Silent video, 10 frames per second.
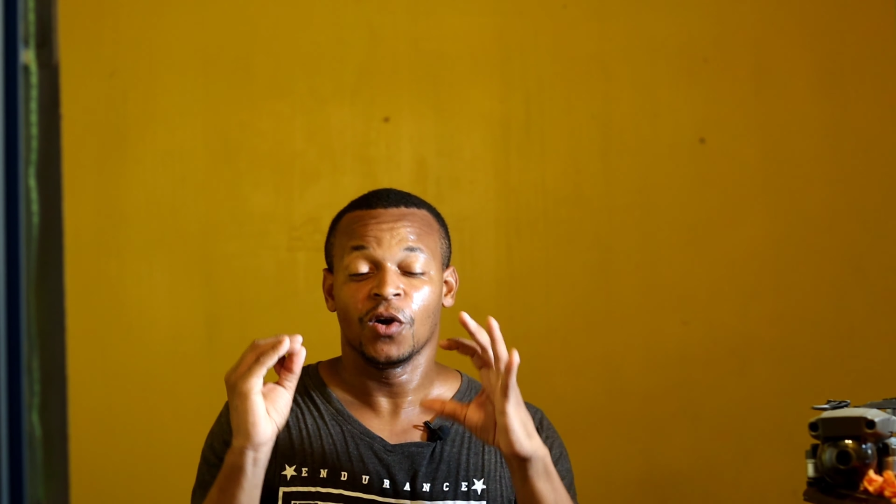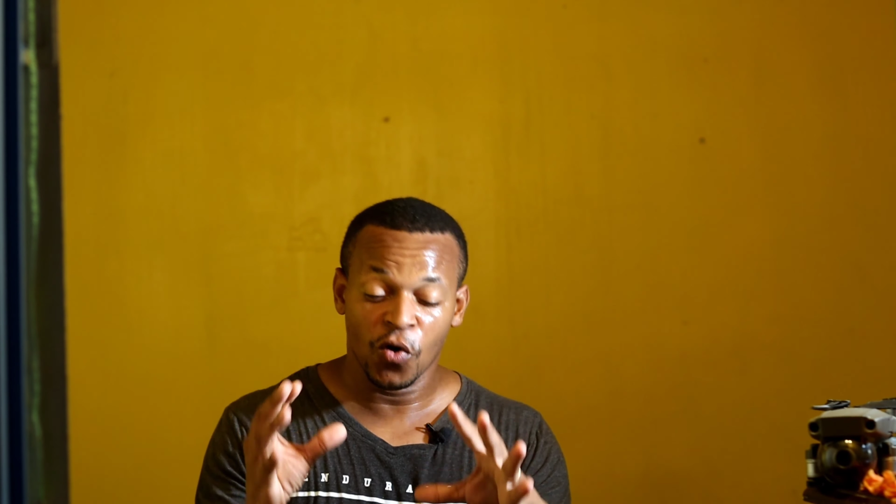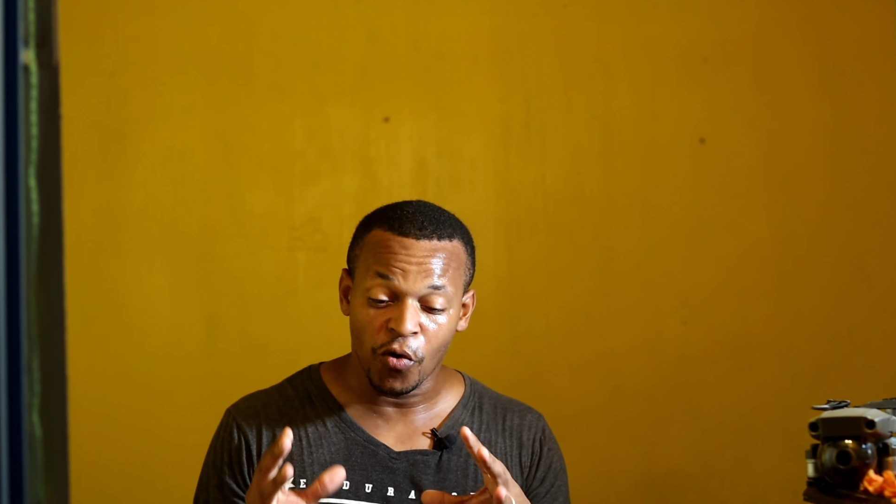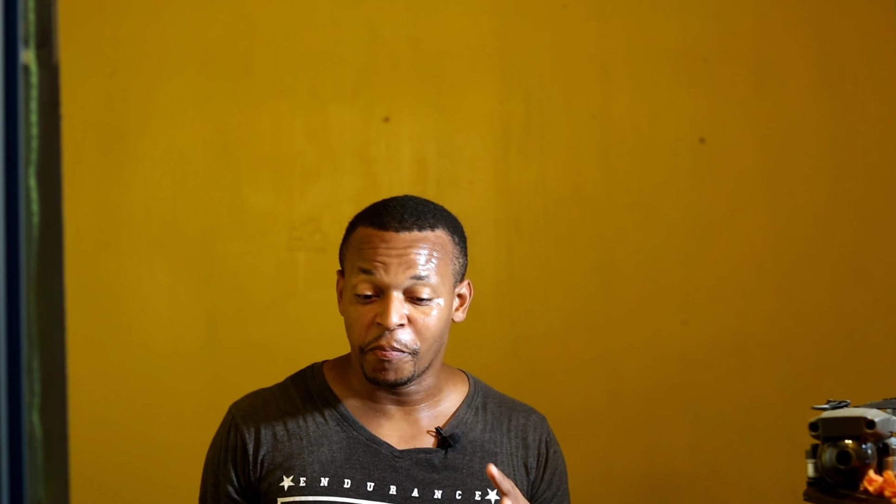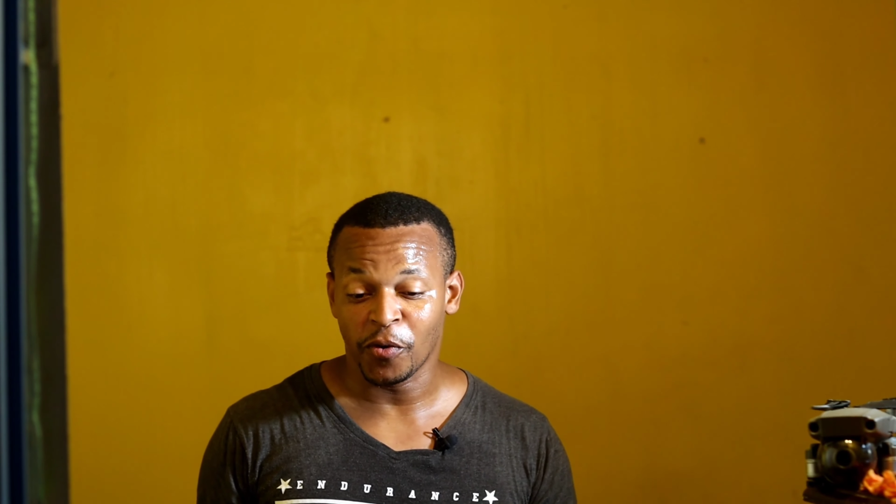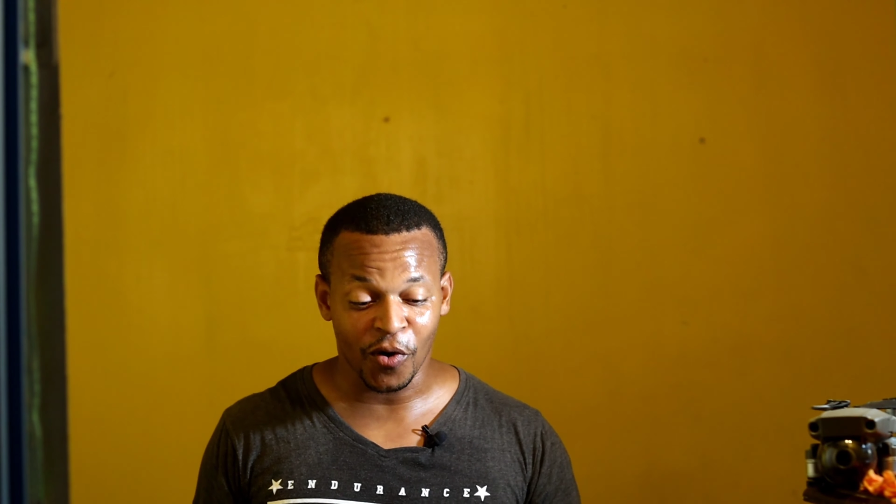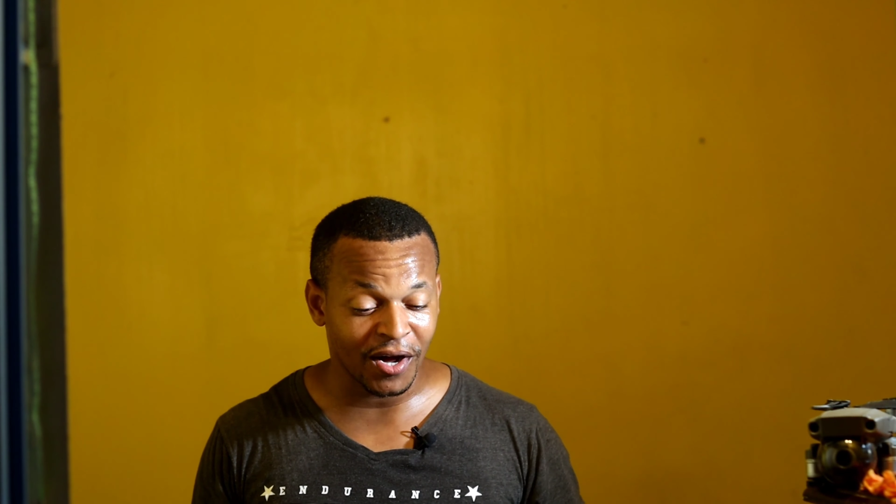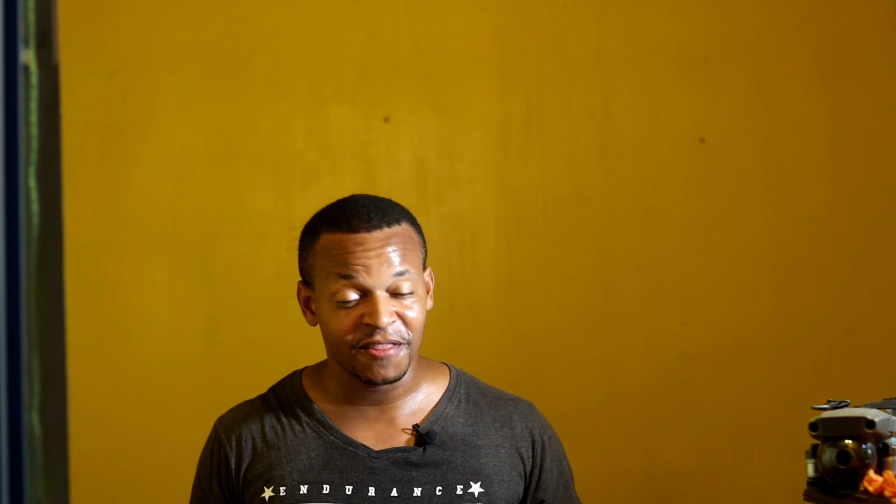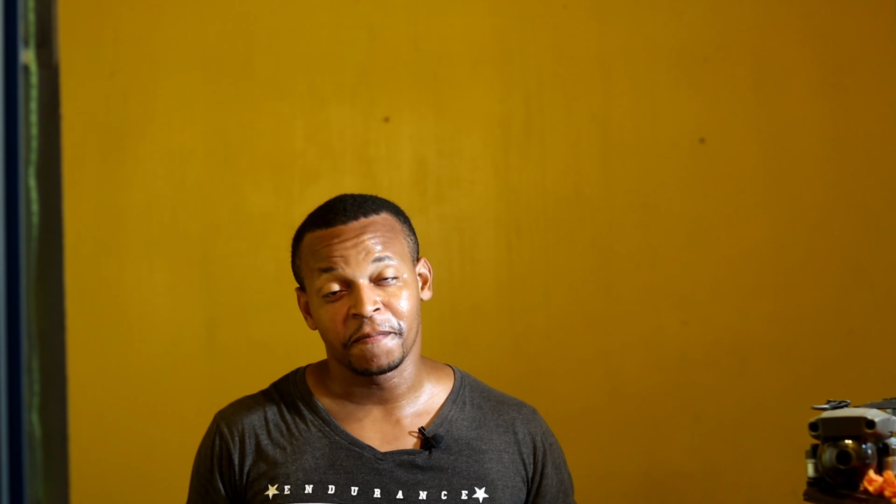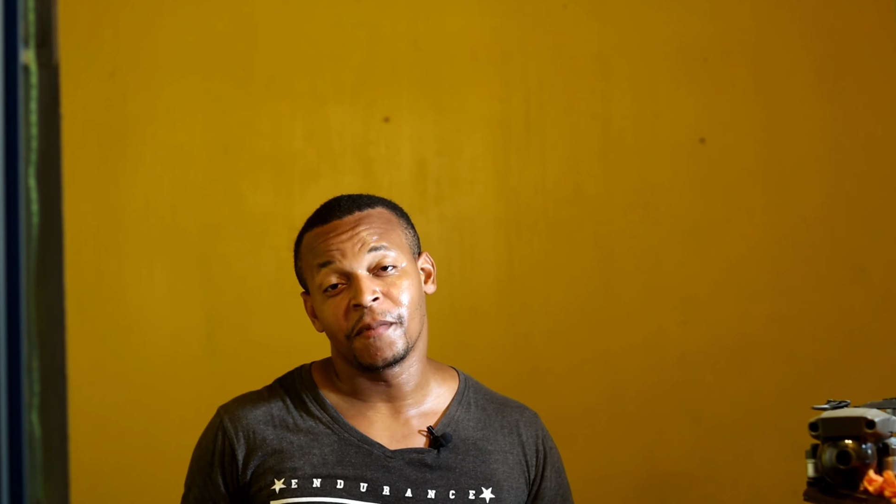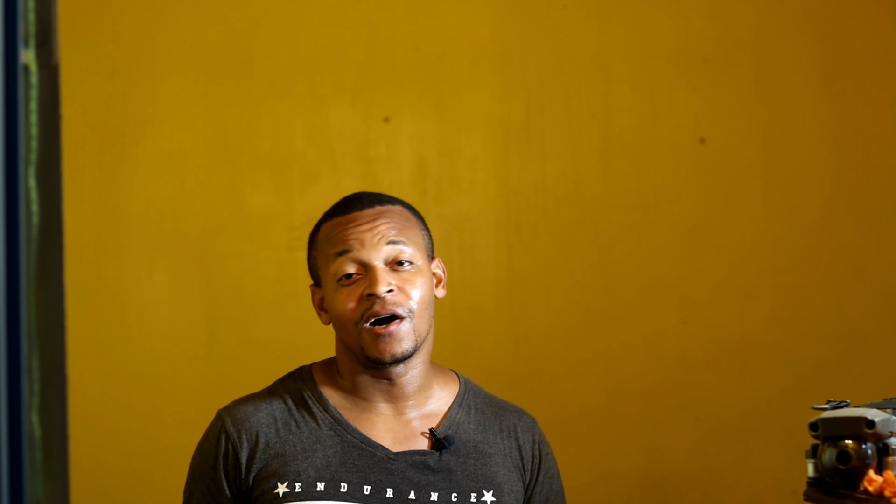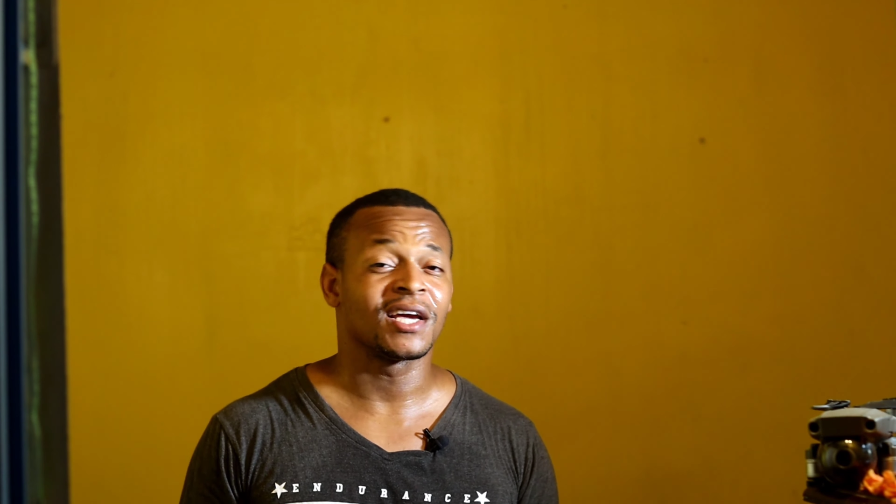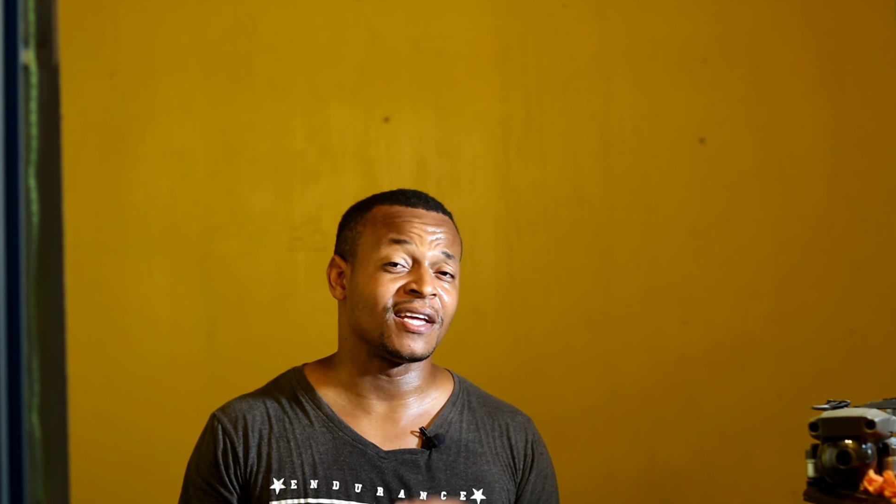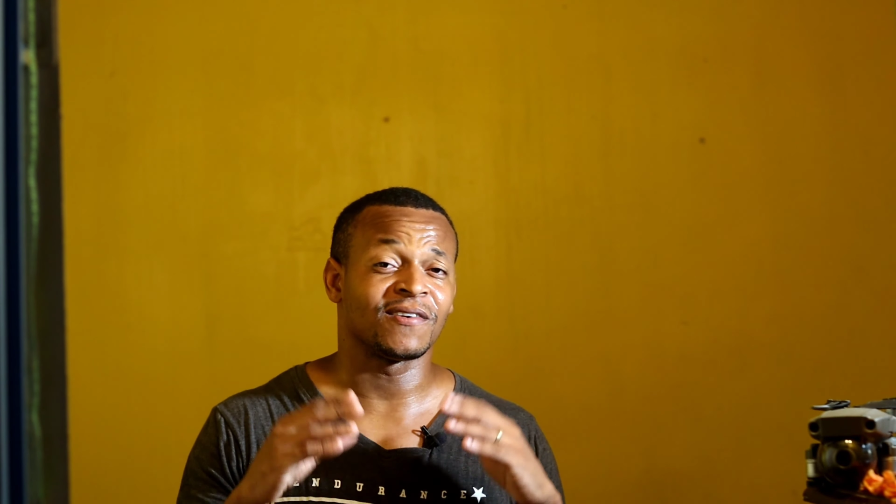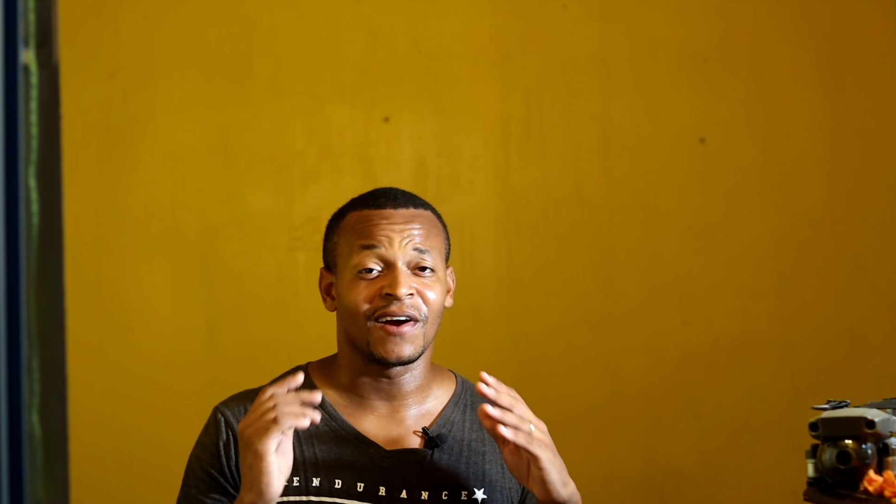GoPro on the
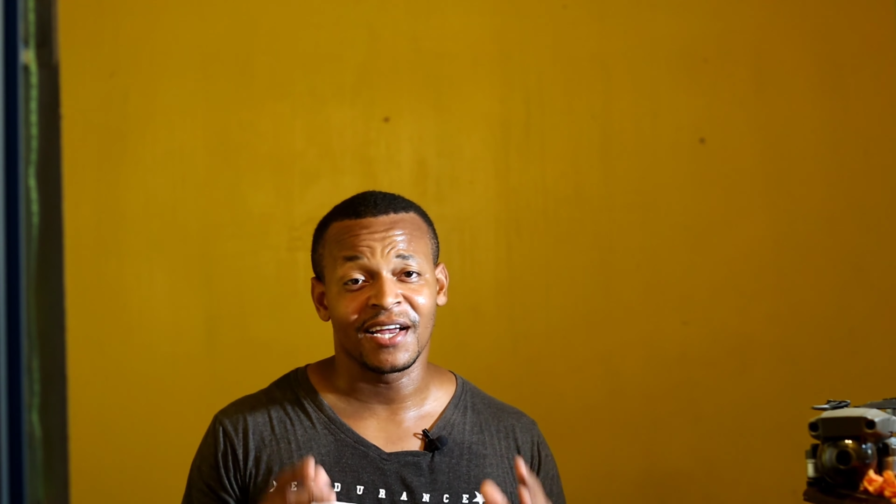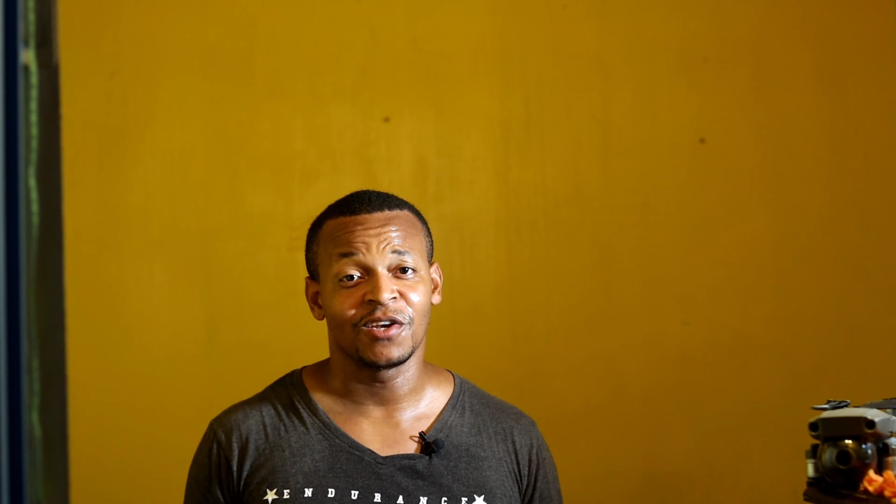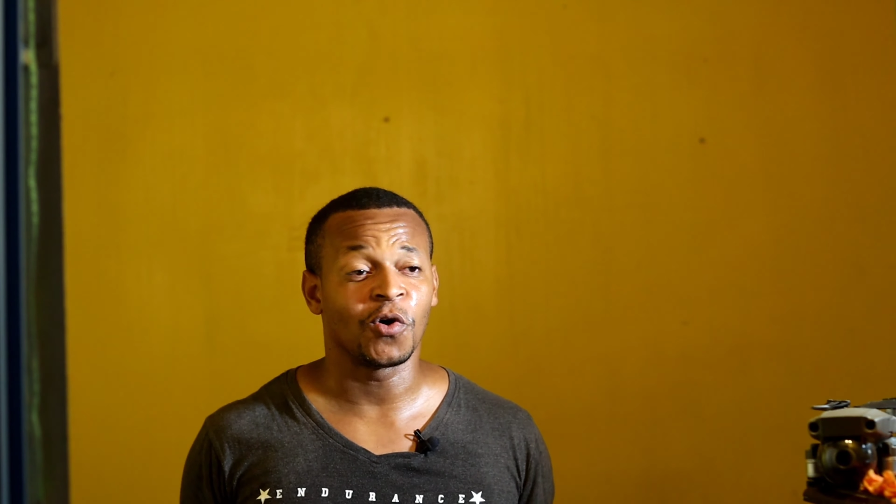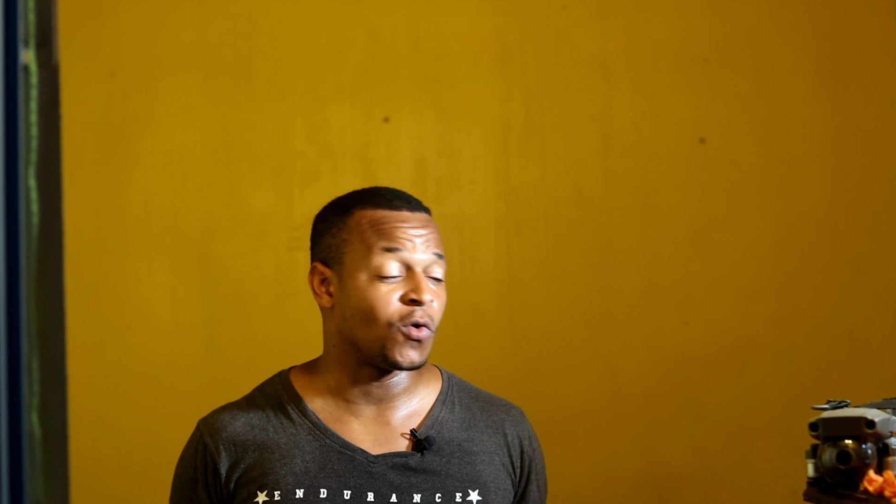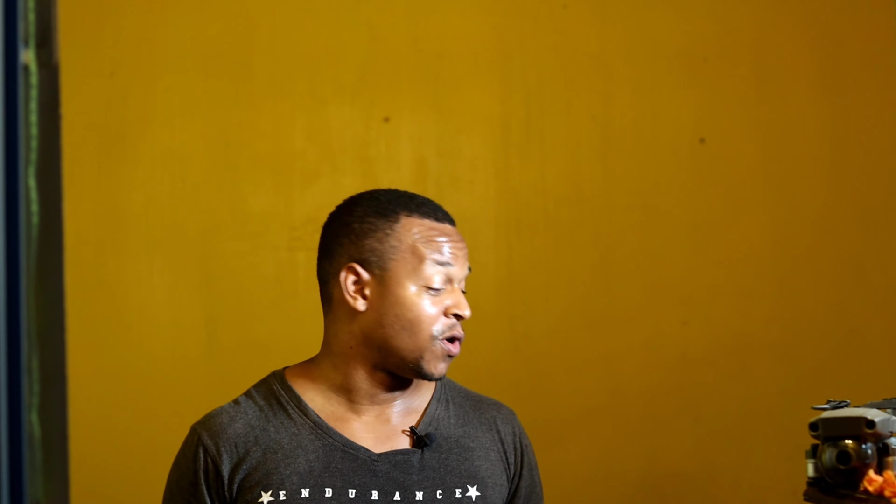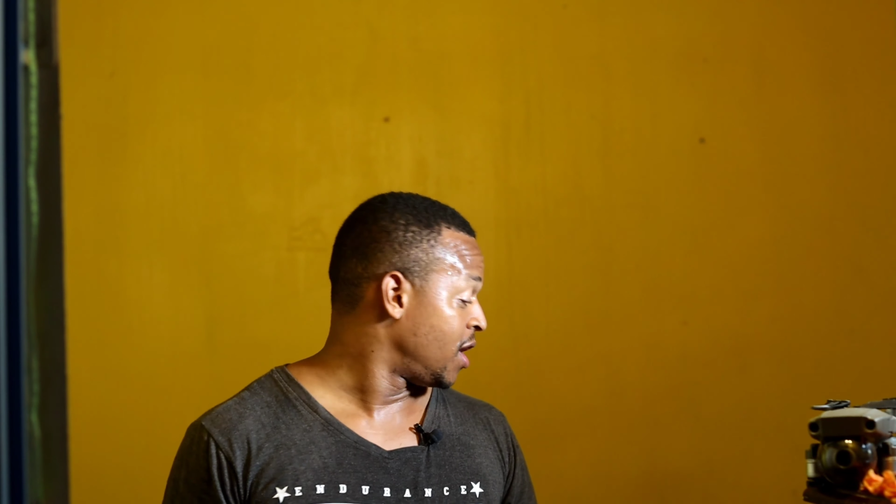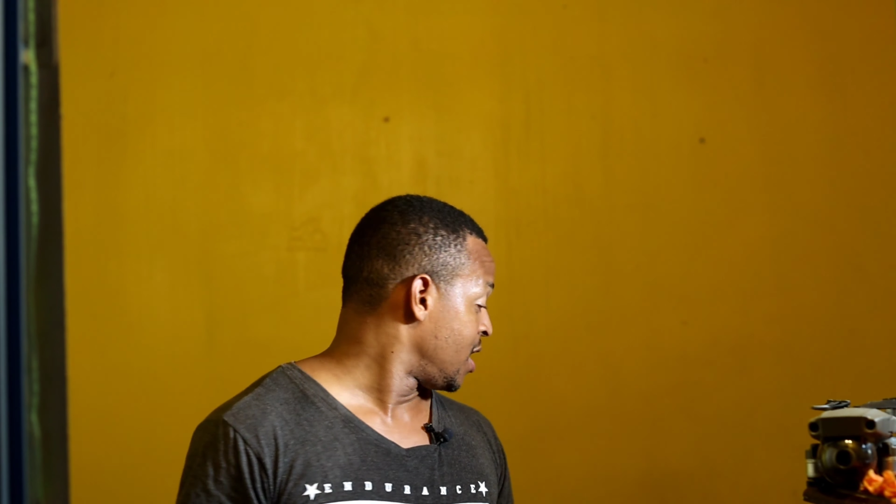market right now,